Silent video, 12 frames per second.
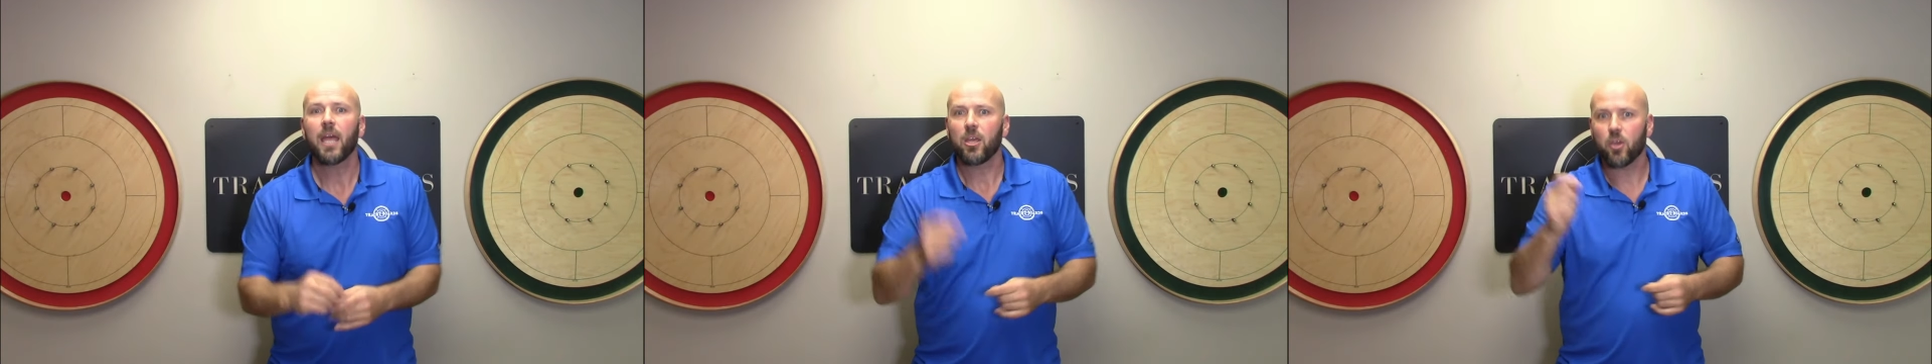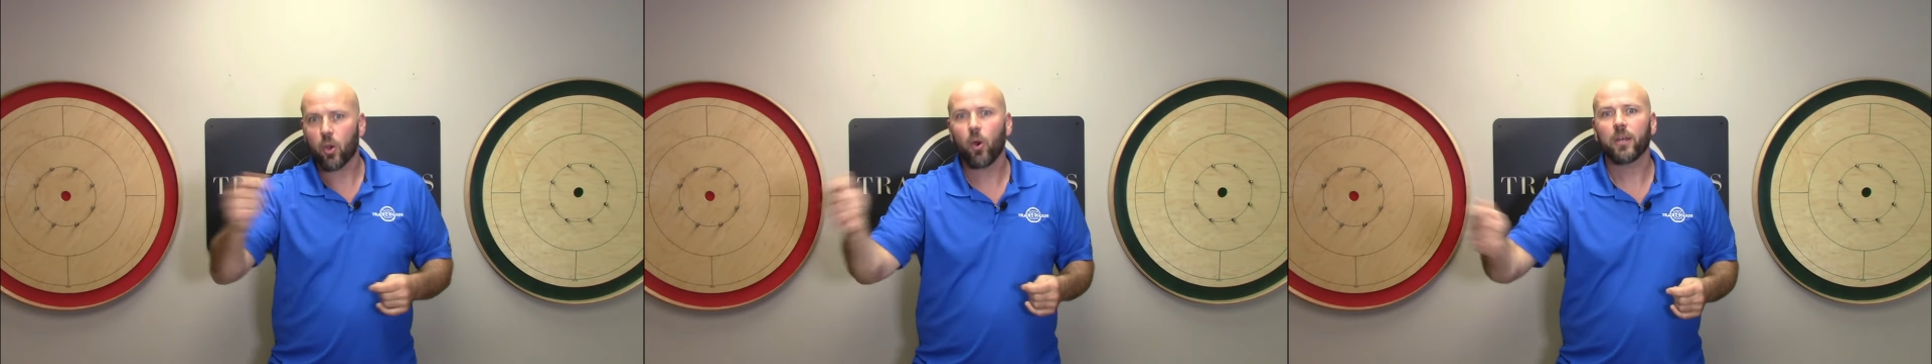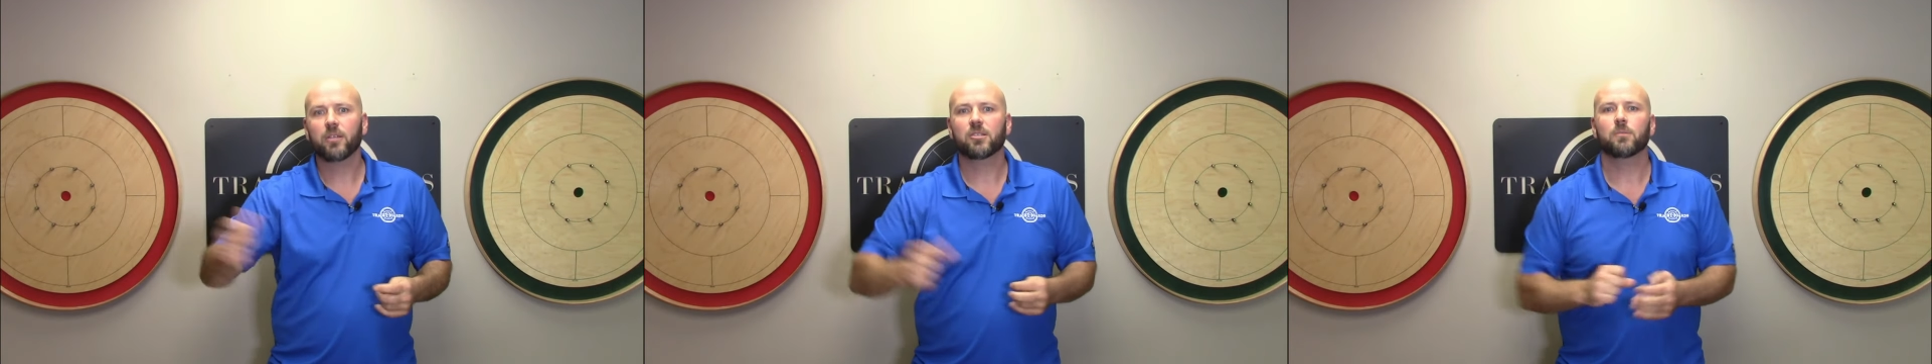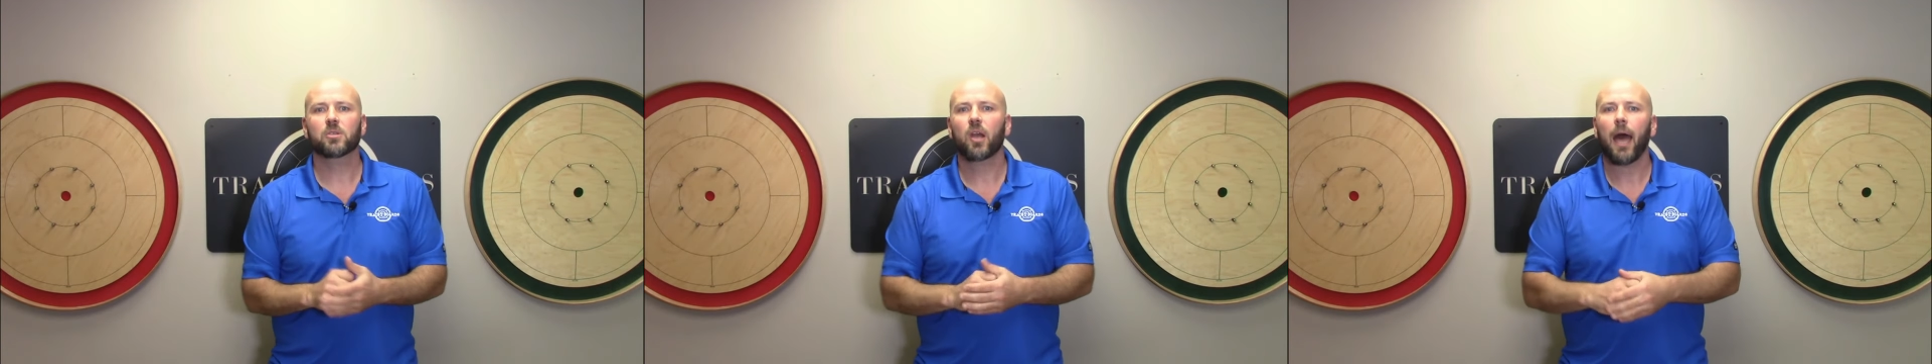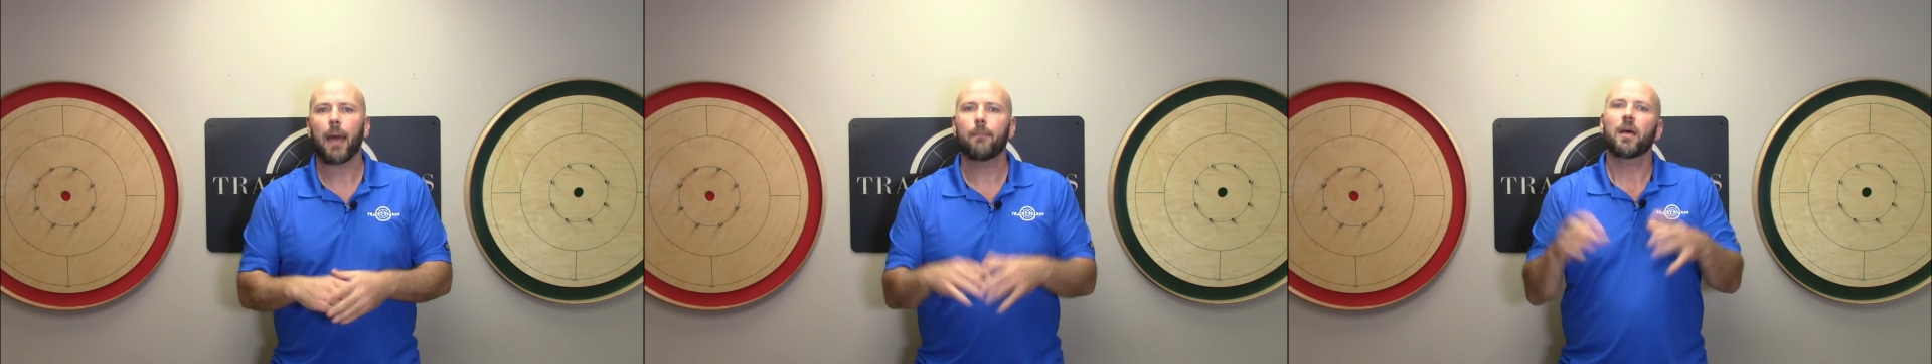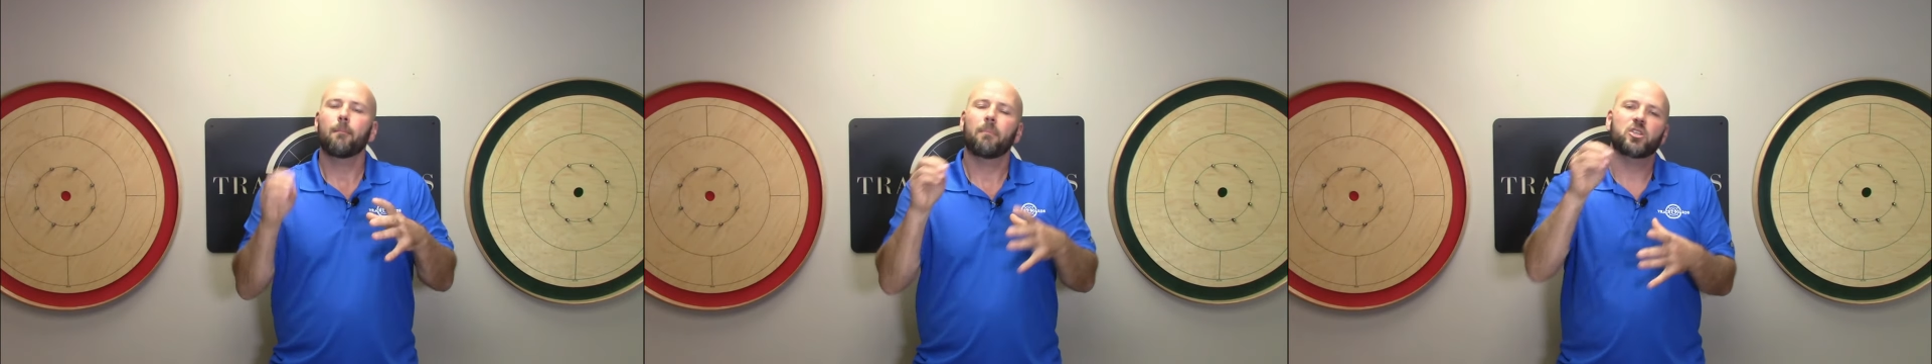You're going to
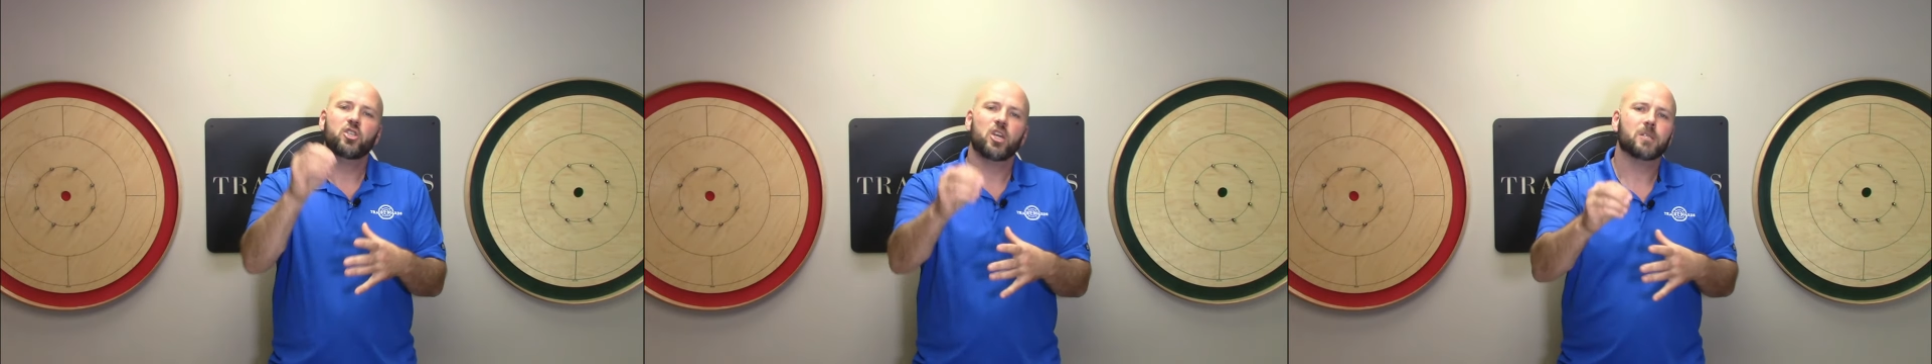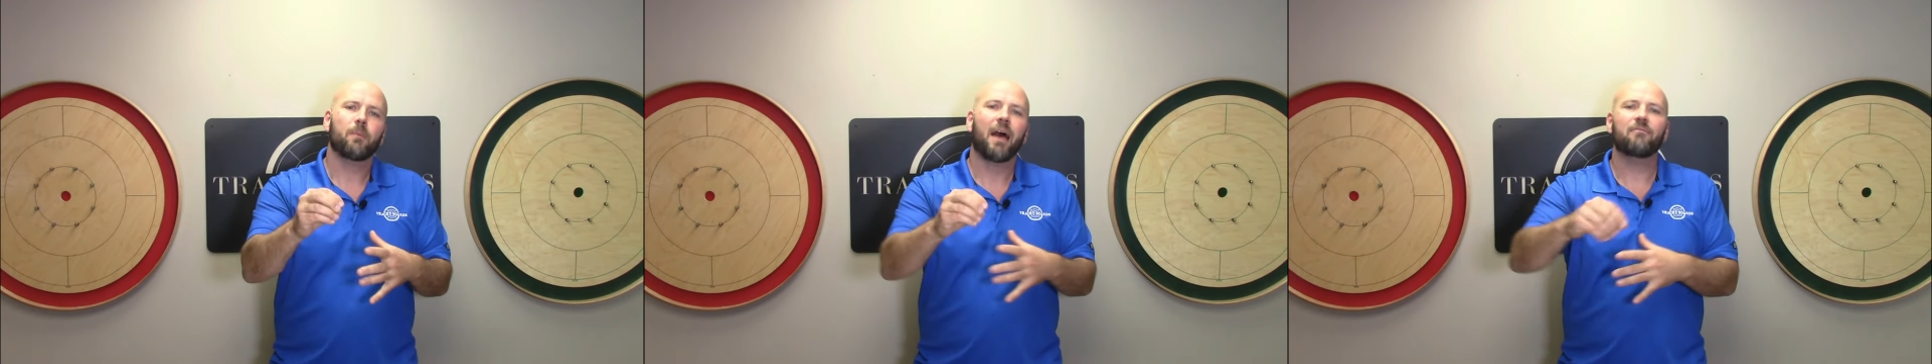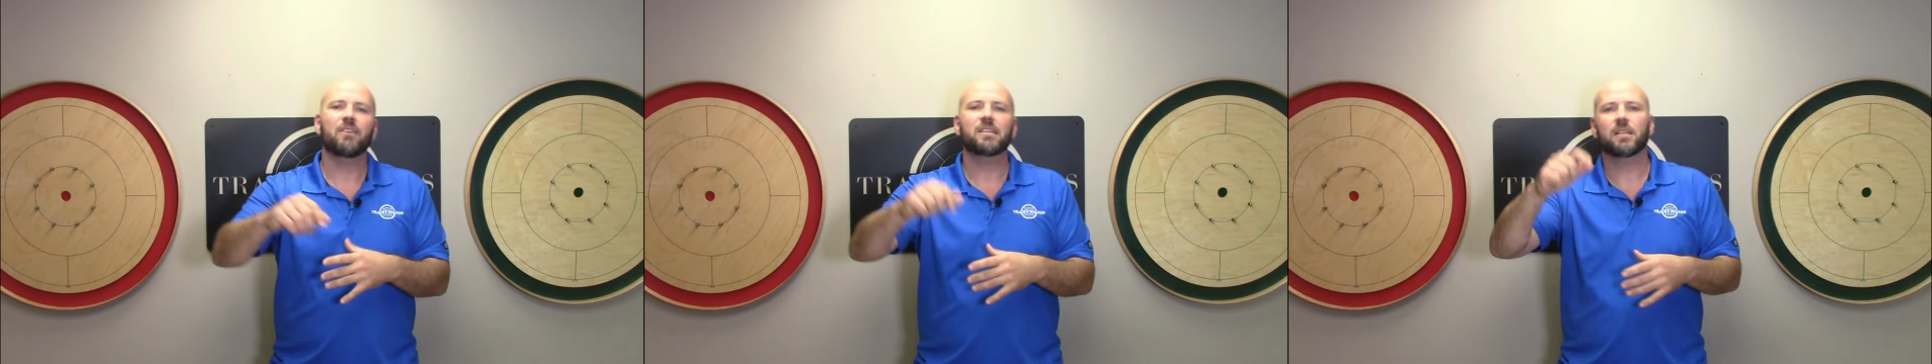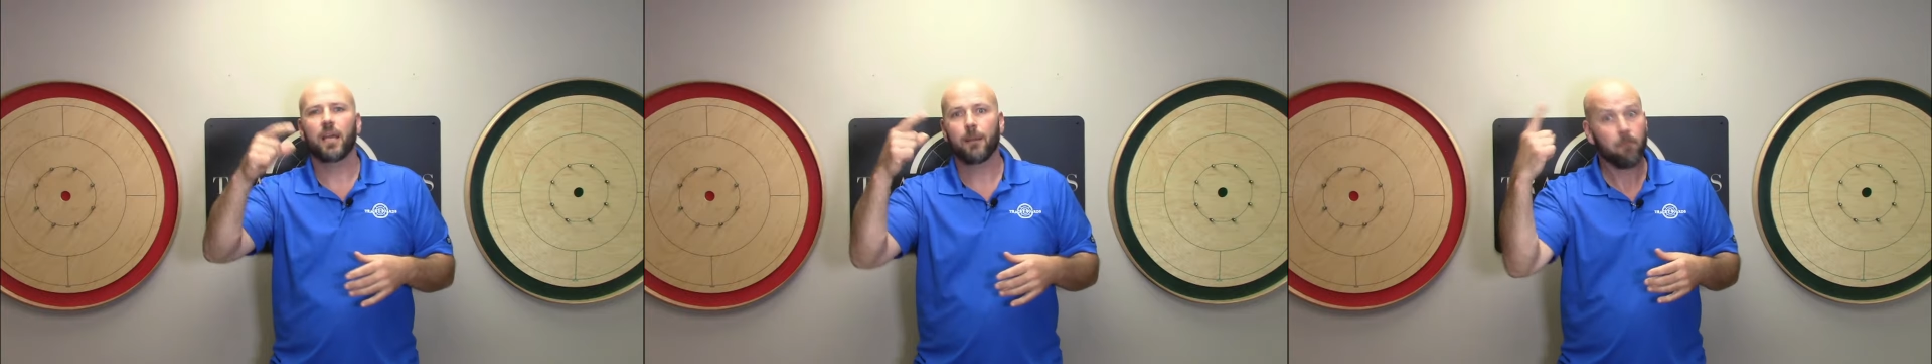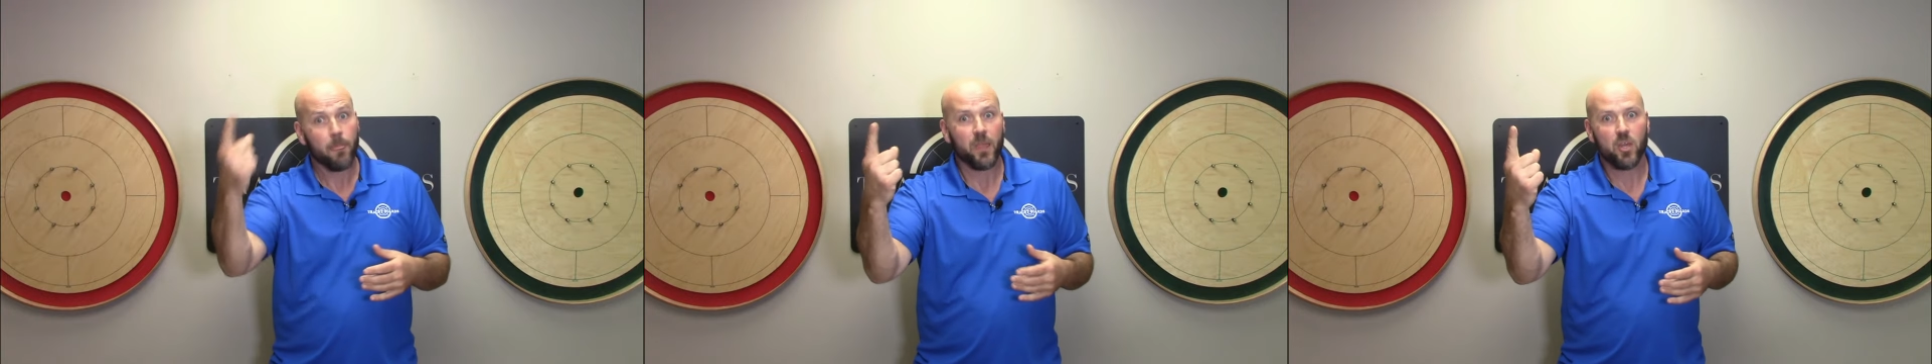subscribe. But just by visiting,